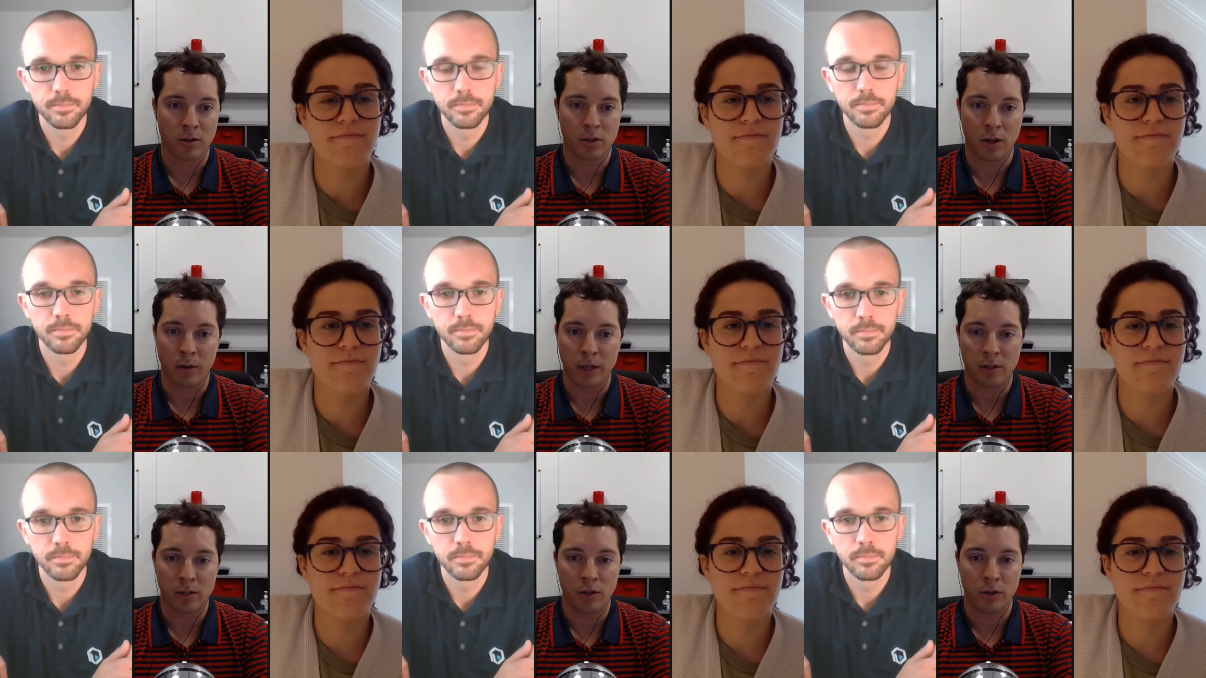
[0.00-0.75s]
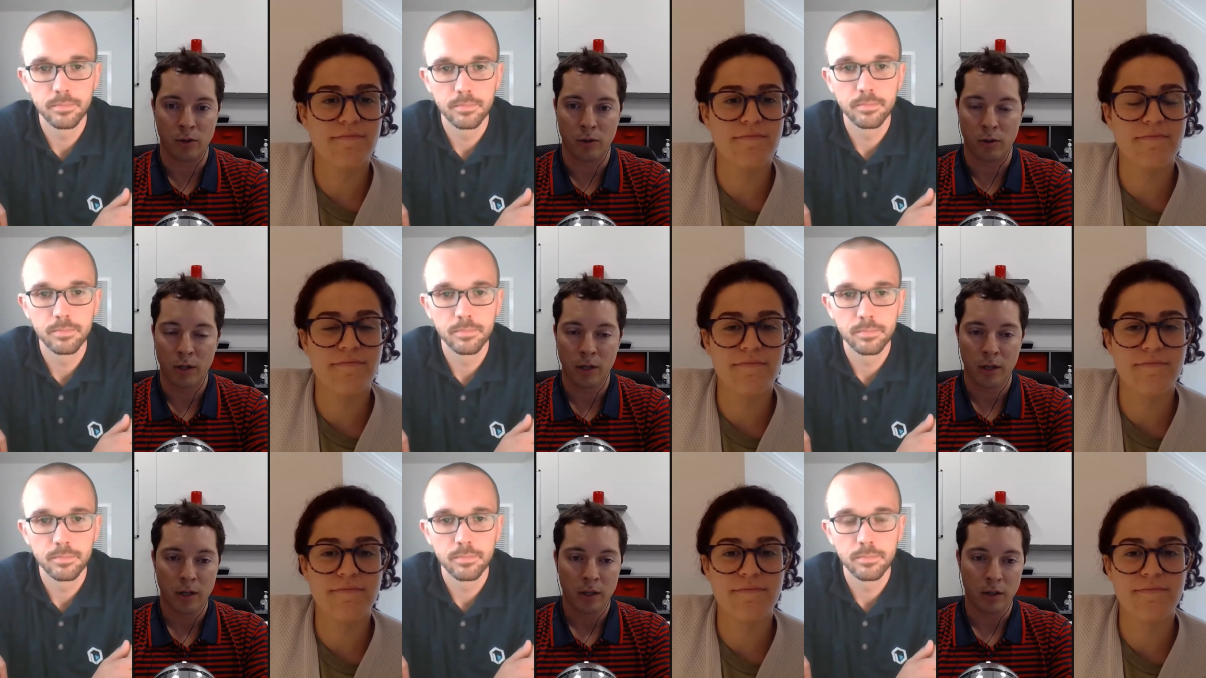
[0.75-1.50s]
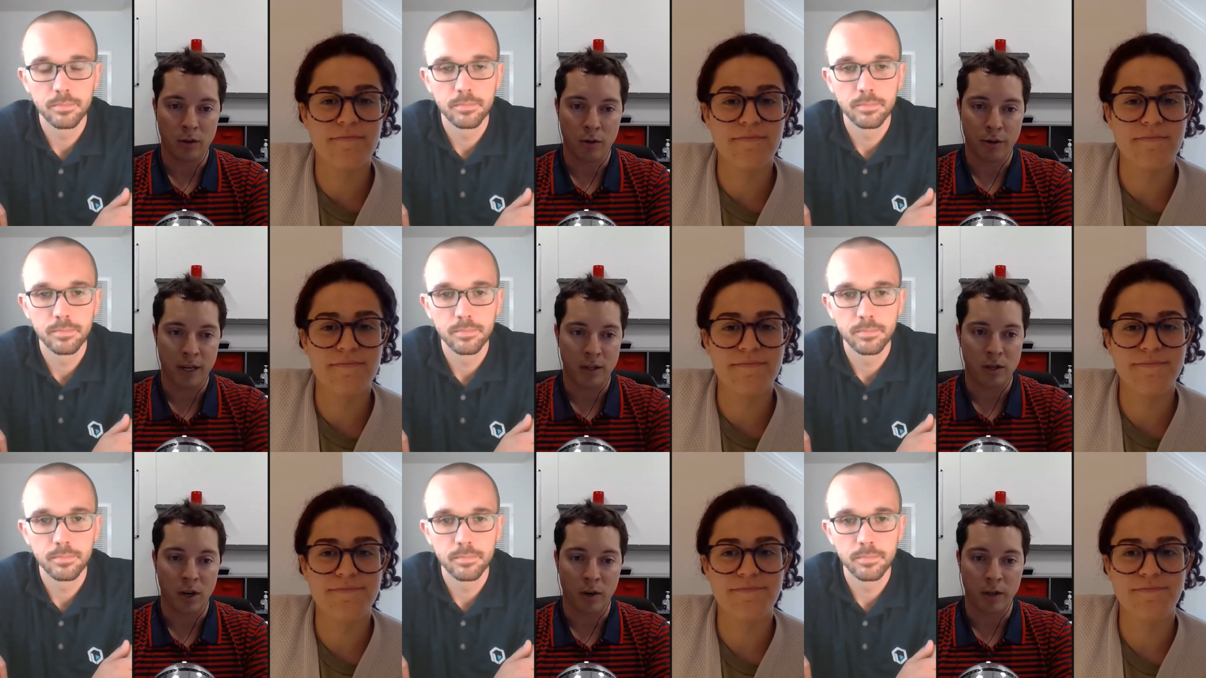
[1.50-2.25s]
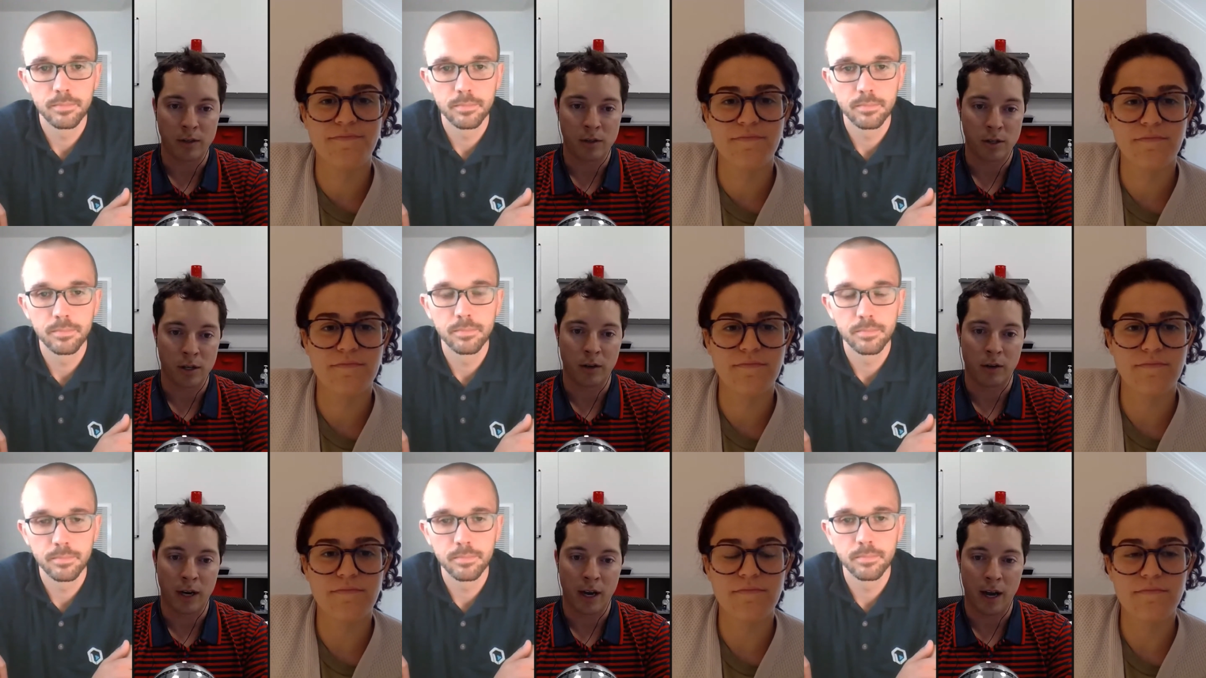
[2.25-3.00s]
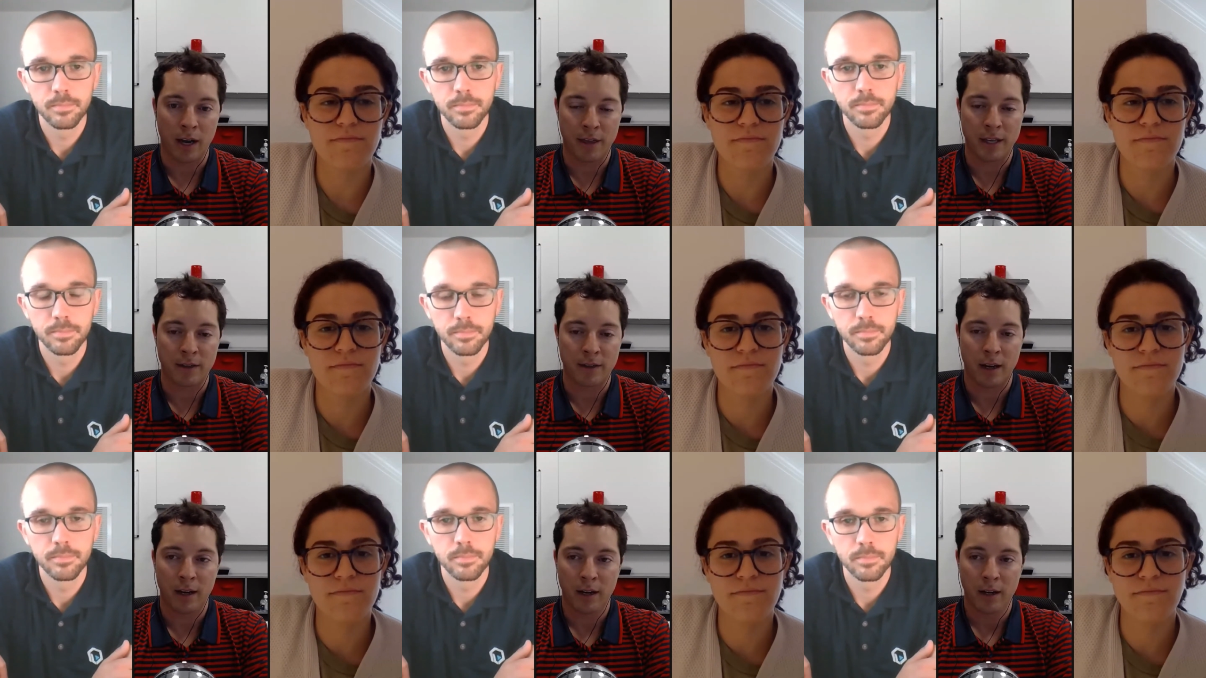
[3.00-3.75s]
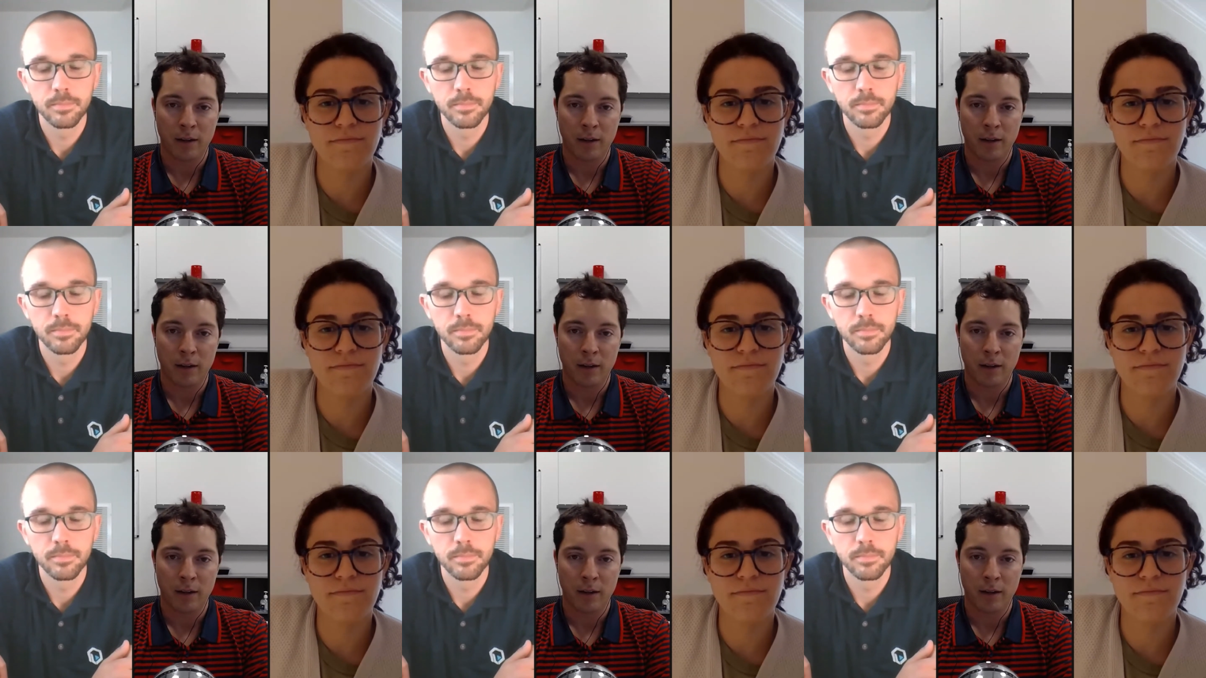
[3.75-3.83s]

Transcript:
Speaker 1: There's always new, new things going. So I, I think that,